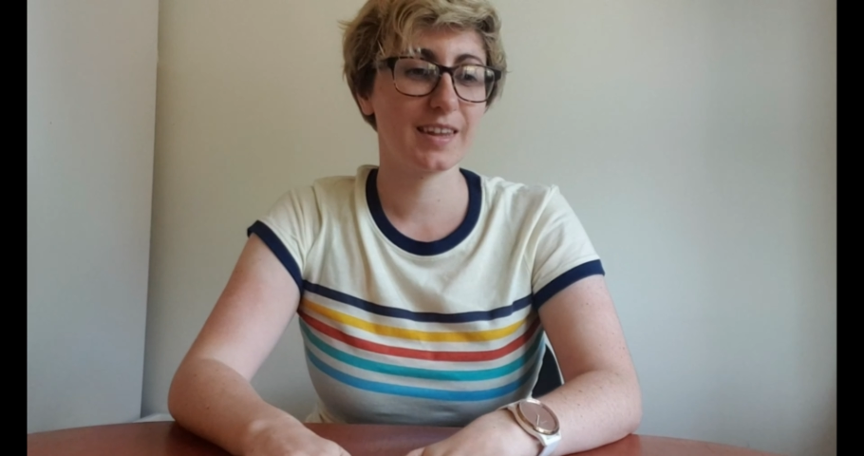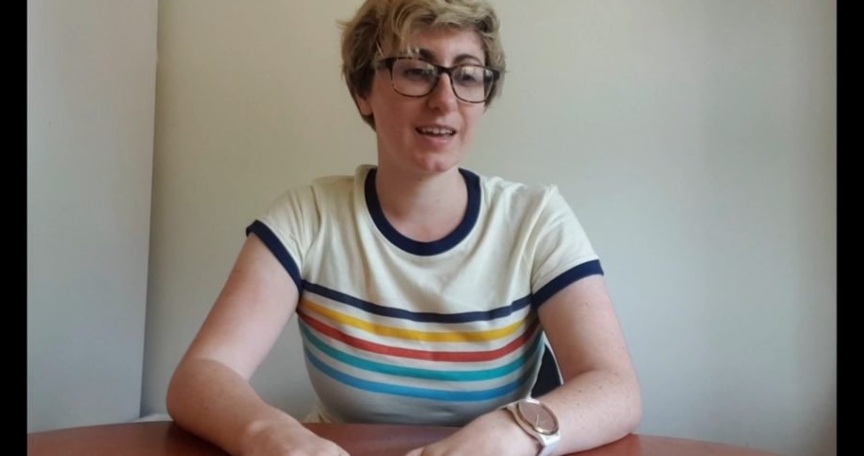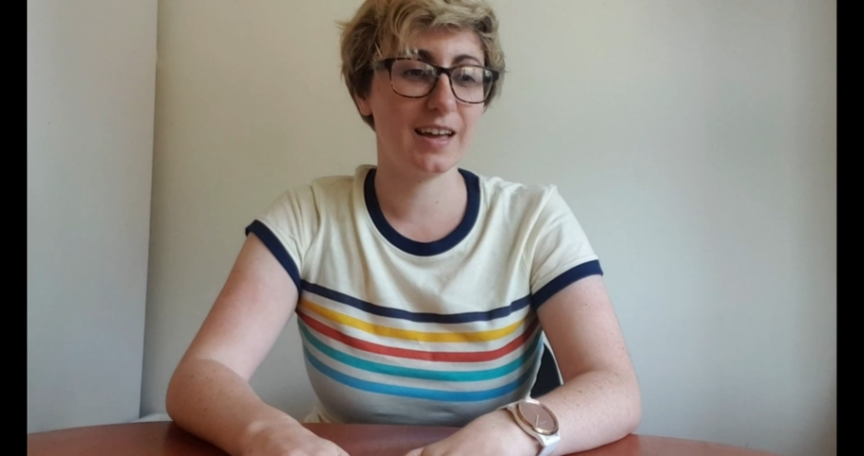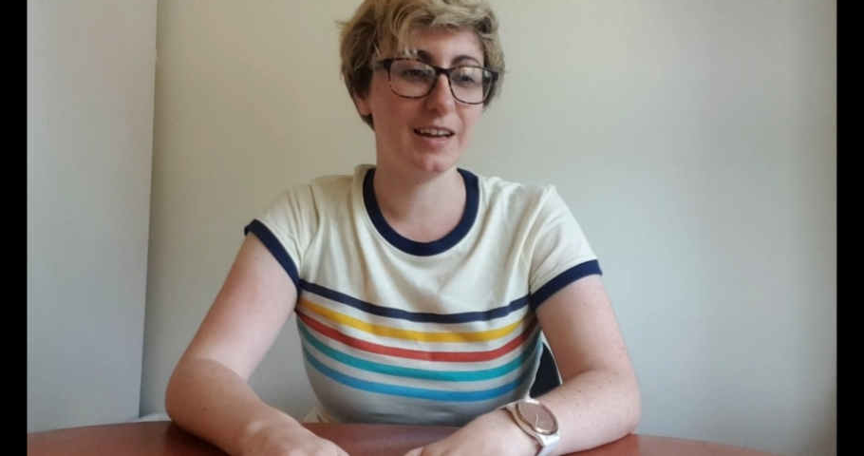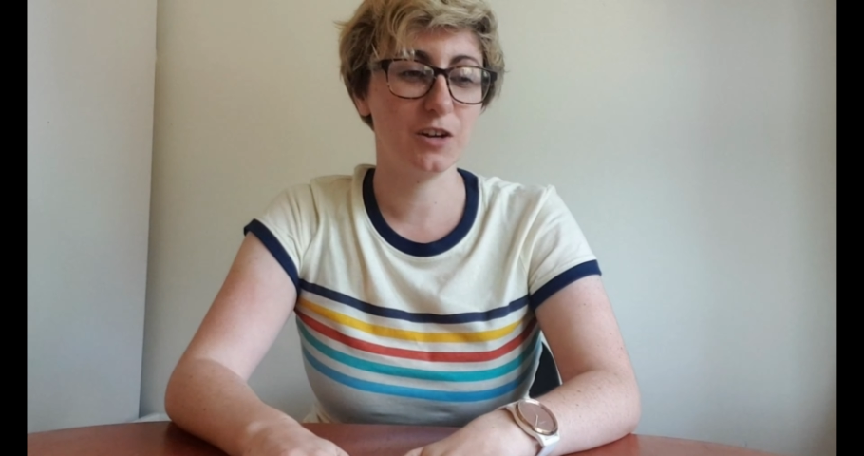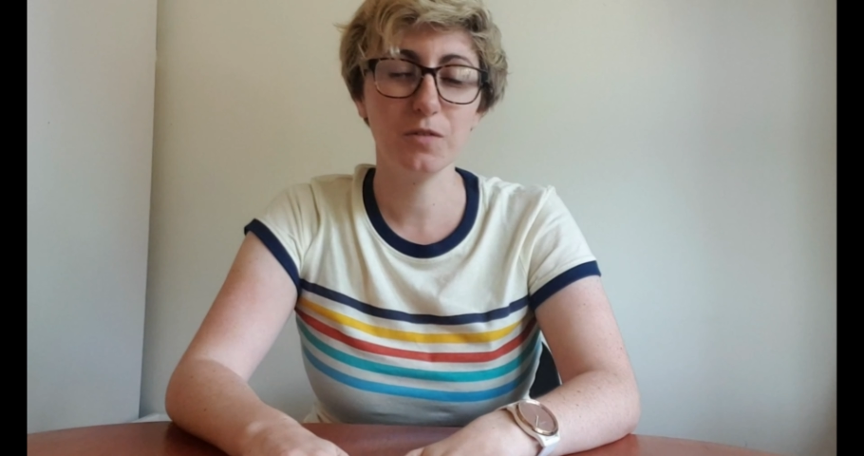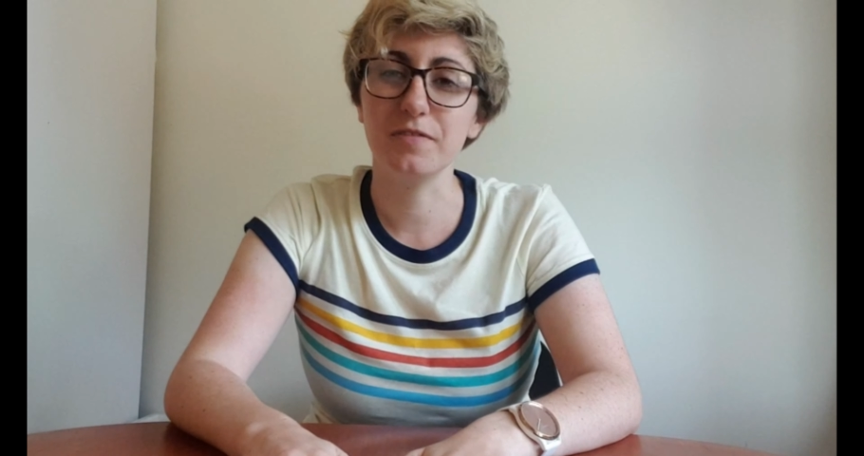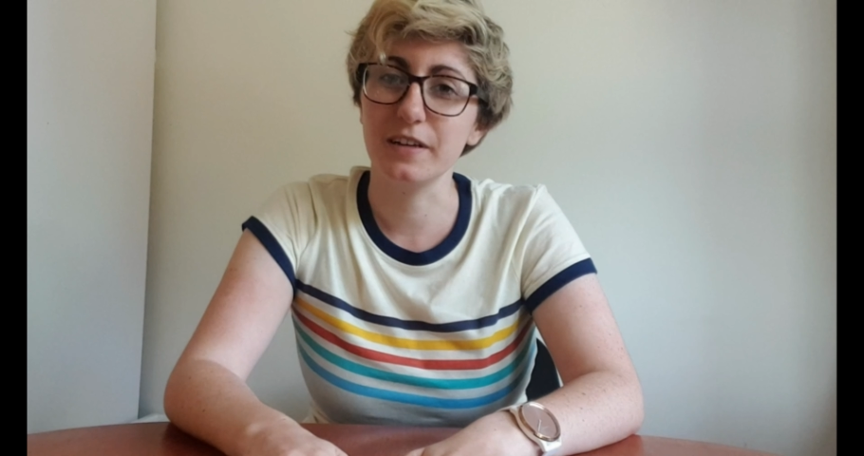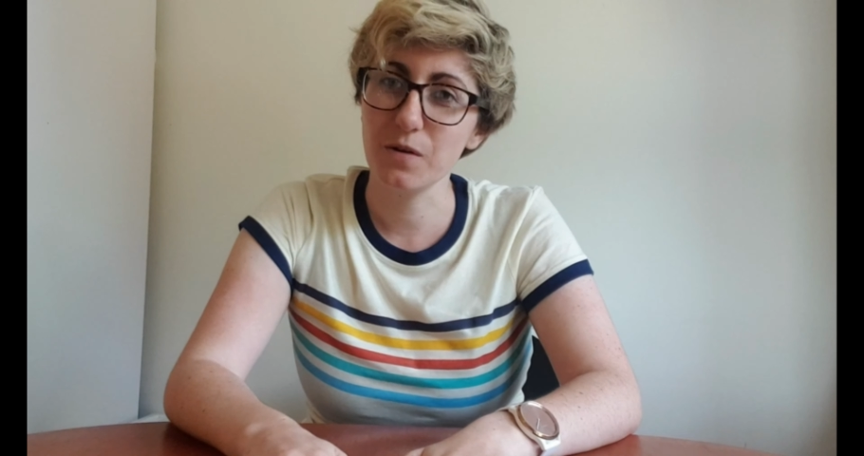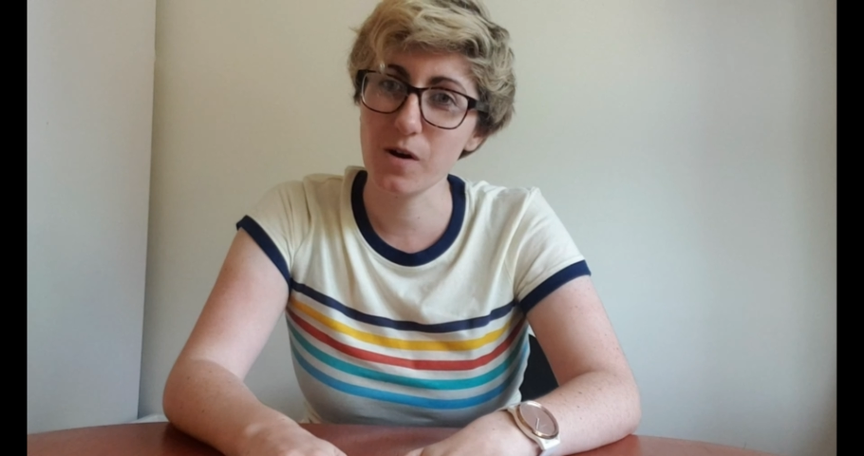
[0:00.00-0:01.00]
And
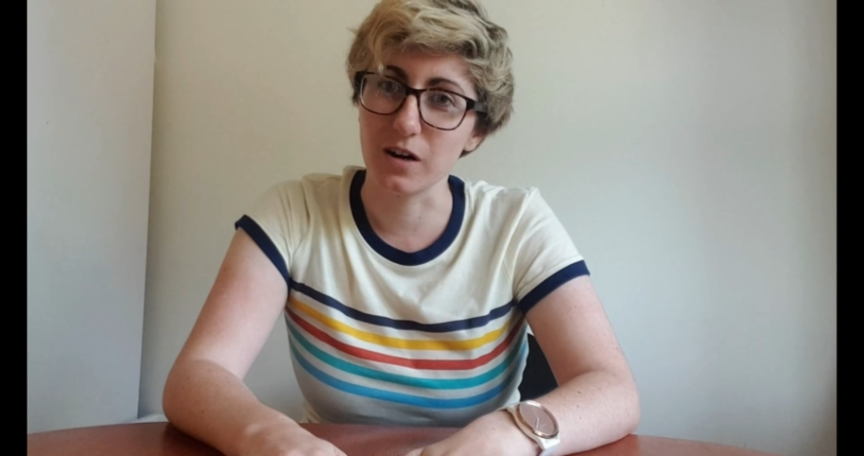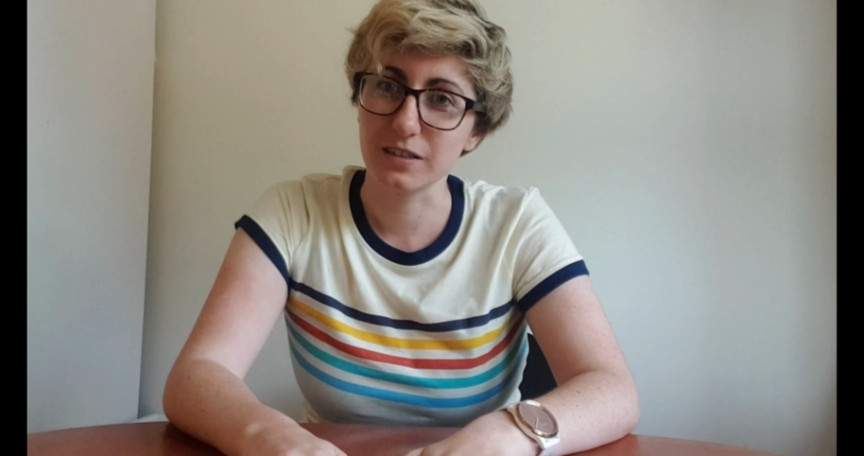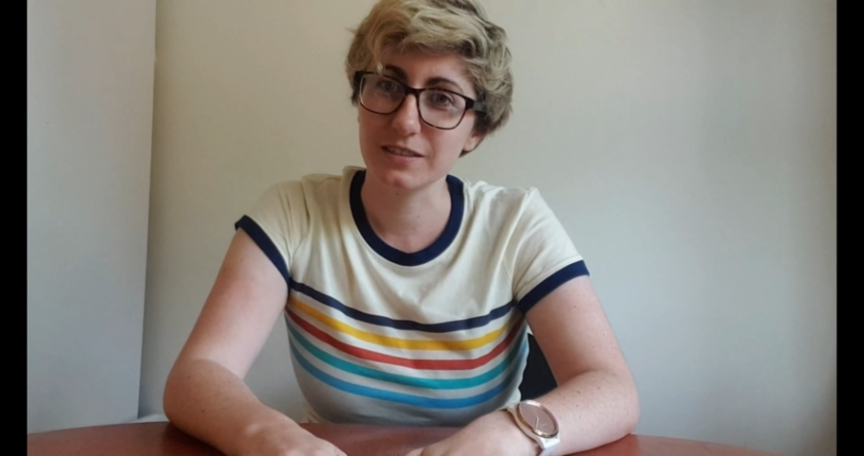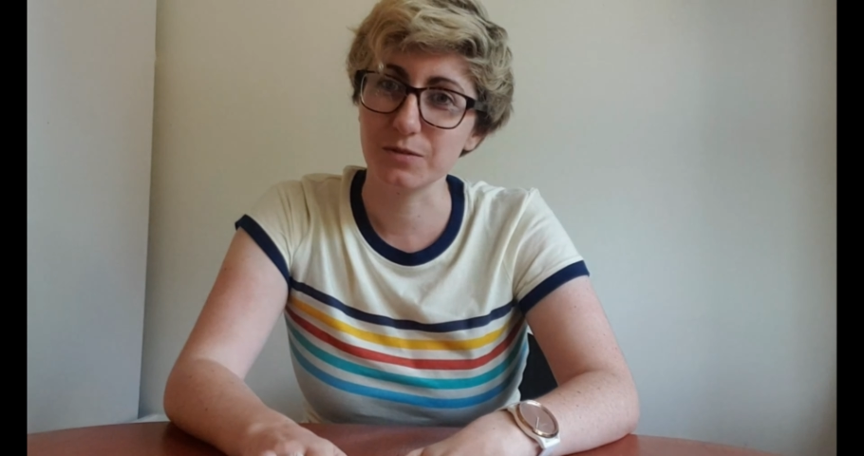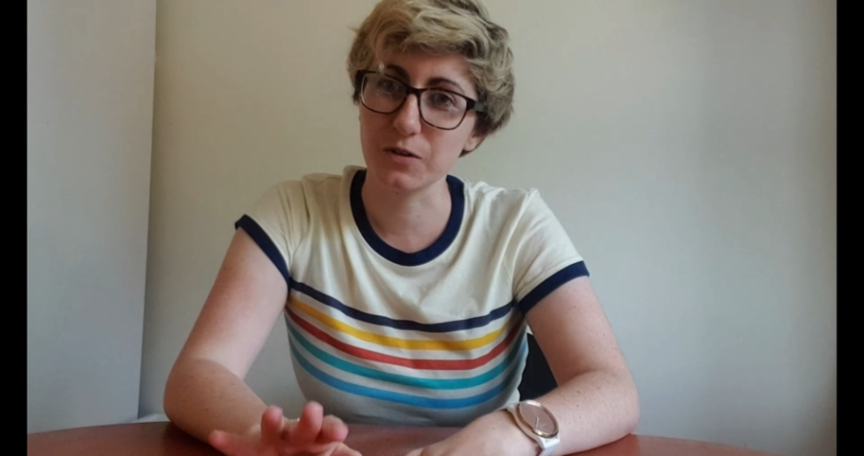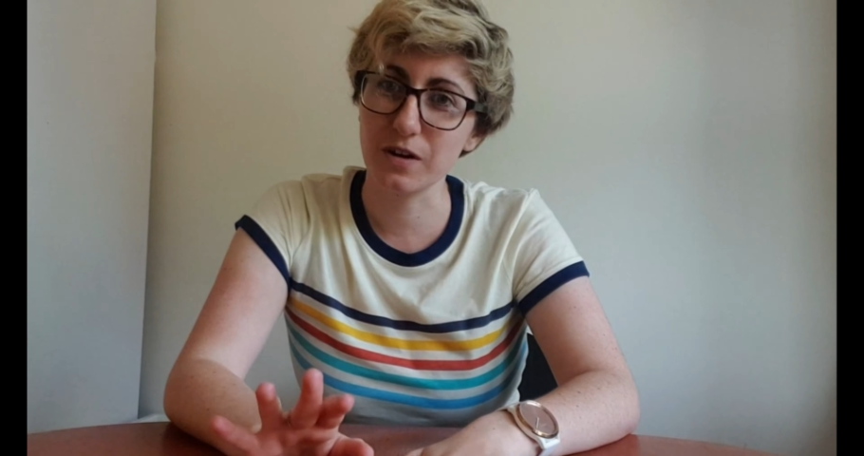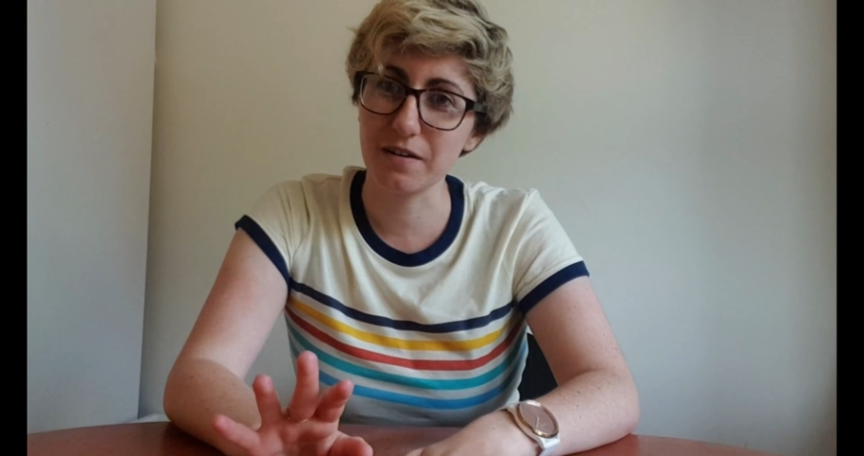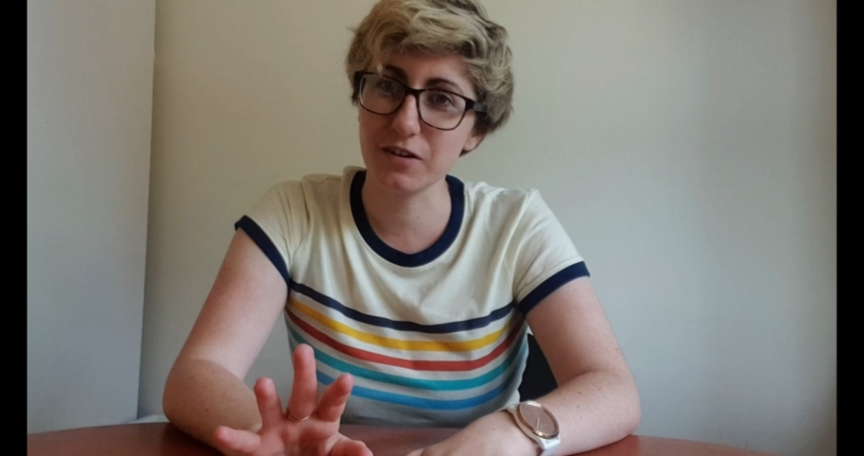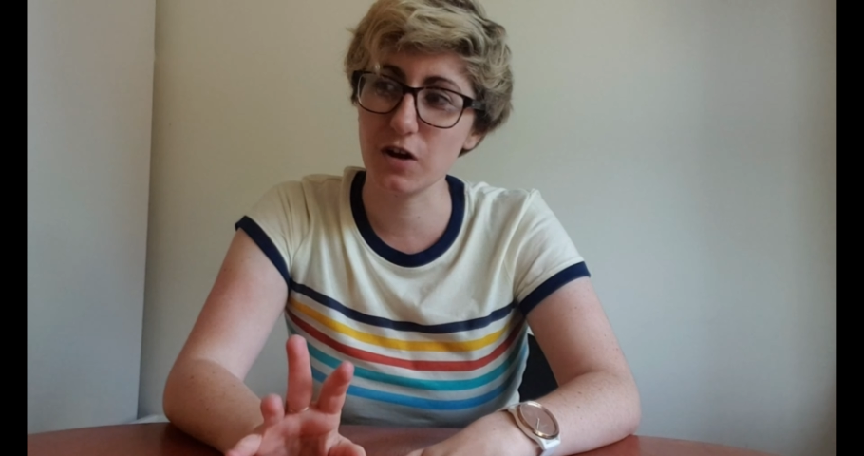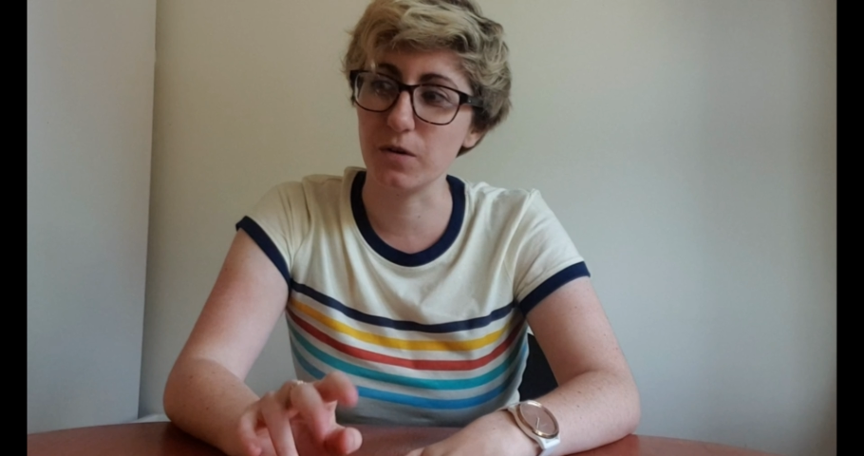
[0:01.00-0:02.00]
hopefully it works. We're going to
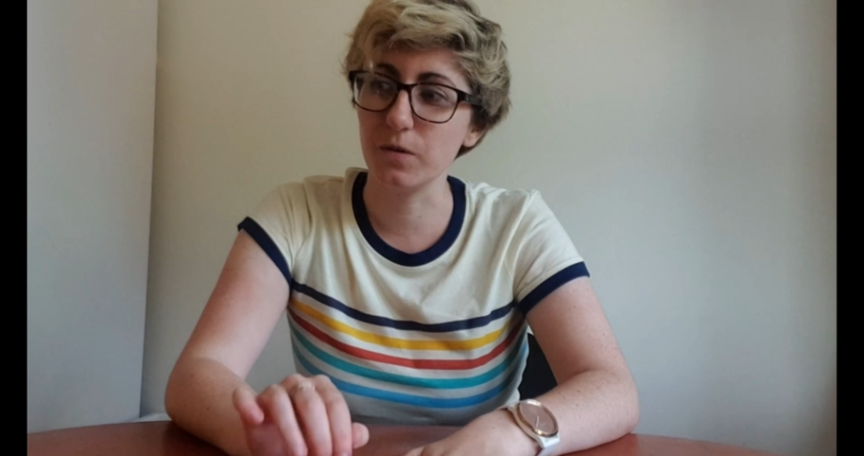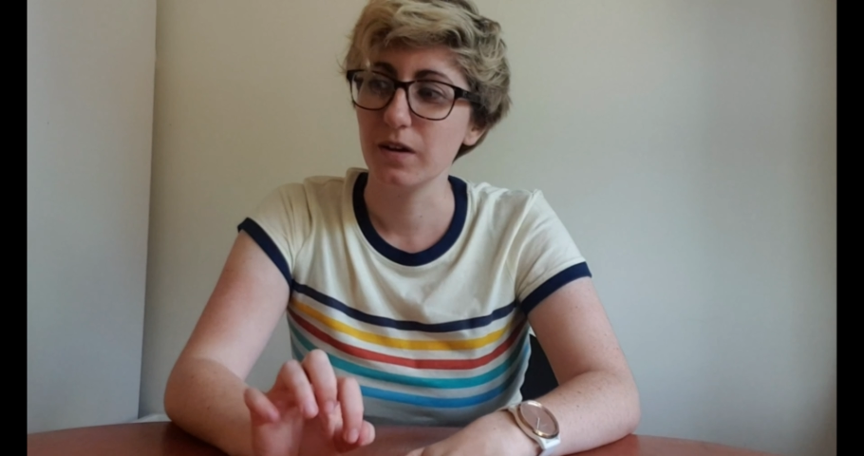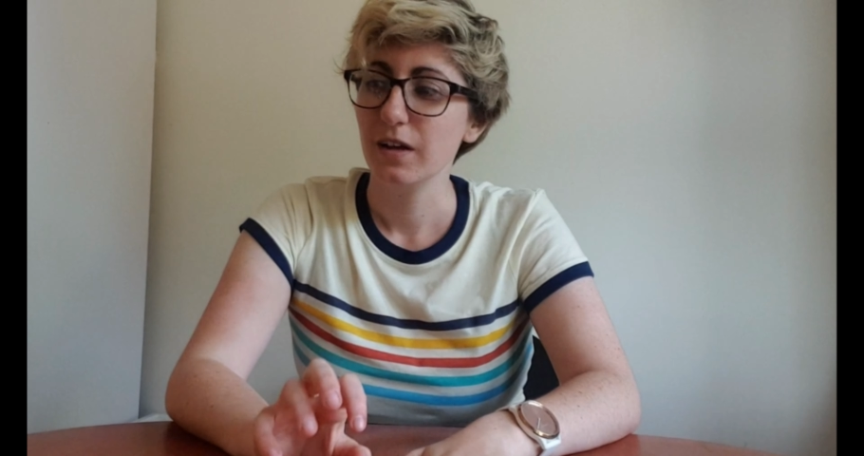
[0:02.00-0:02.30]
have a go.